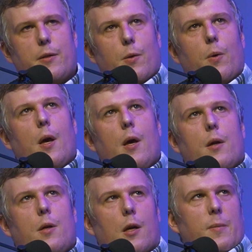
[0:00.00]
So
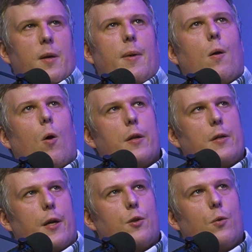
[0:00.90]
talk to me about
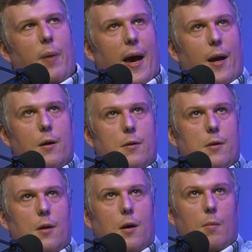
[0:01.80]
architectural patterns.
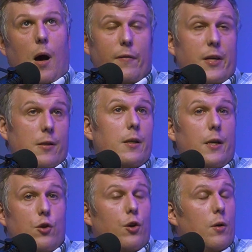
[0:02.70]
Obviously
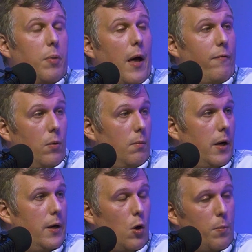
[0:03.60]
it's a good platform,
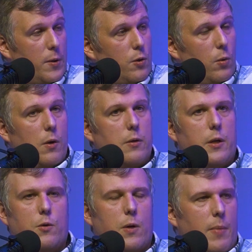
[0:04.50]
right? It's open source.
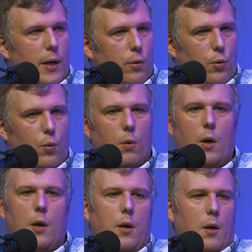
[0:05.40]
It's written by Google.
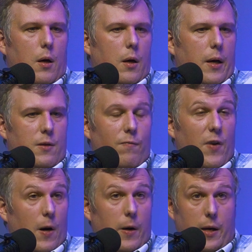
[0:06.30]
It's
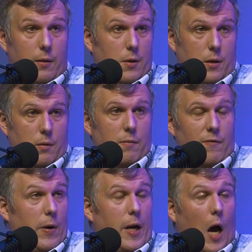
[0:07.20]
very,
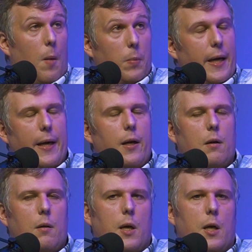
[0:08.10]
very complicated
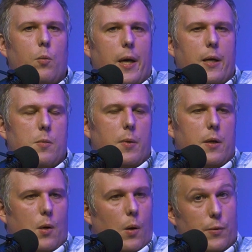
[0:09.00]
in many ways, but
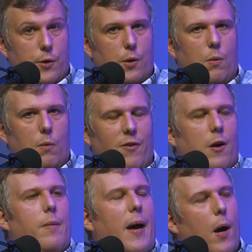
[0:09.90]
it's also
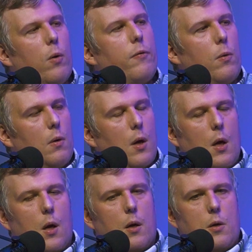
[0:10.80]
very powerful.
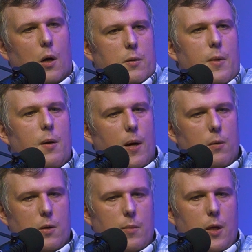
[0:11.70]
Talk to me
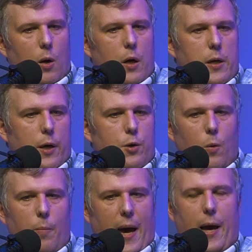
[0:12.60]
about some of the
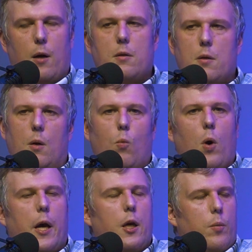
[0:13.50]
architectural patterns on
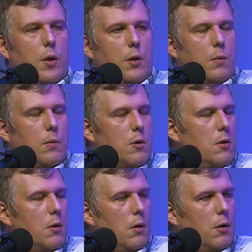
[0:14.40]
why you would use
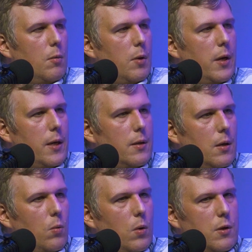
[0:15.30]
Kubernetes.
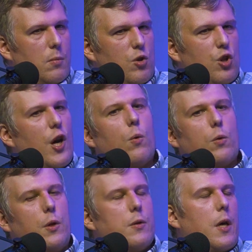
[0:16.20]
Like what are some general general
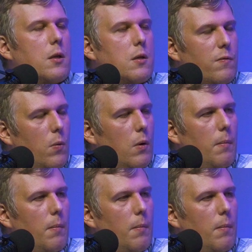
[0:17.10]
use cases for it.